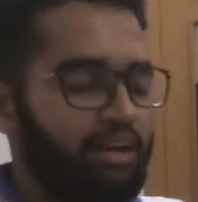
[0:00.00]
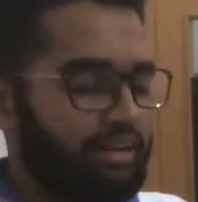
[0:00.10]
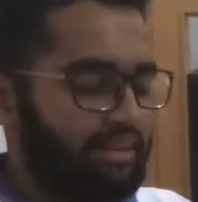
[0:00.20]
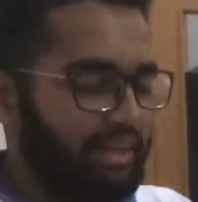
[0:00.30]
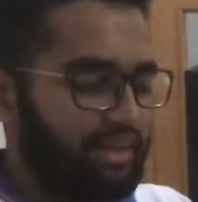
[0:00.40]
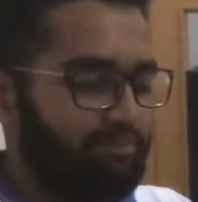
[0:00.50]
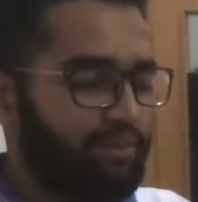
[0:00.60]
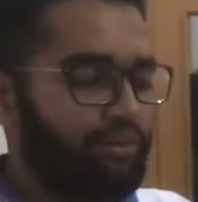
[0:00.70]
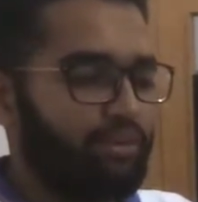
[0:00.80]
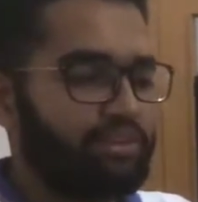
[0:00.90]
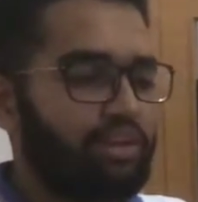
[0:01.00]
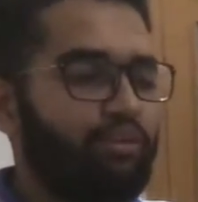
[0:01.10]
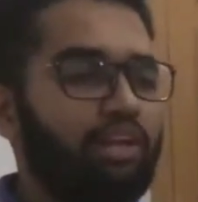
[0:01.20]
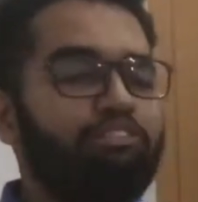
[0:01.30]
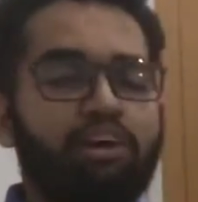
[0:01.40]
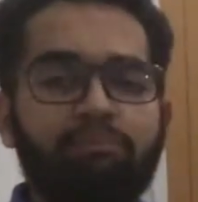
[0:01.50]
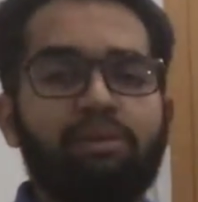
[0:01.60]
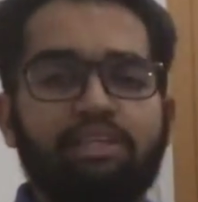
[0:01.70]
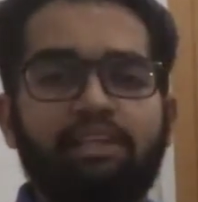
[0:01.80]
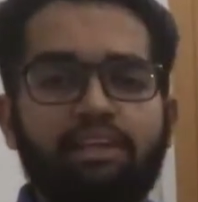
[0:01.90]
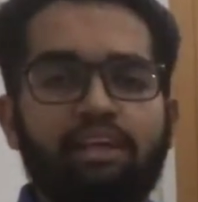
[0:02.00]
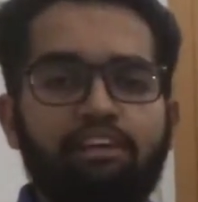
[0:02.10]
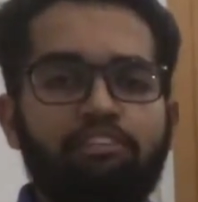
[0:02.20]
there, because only one person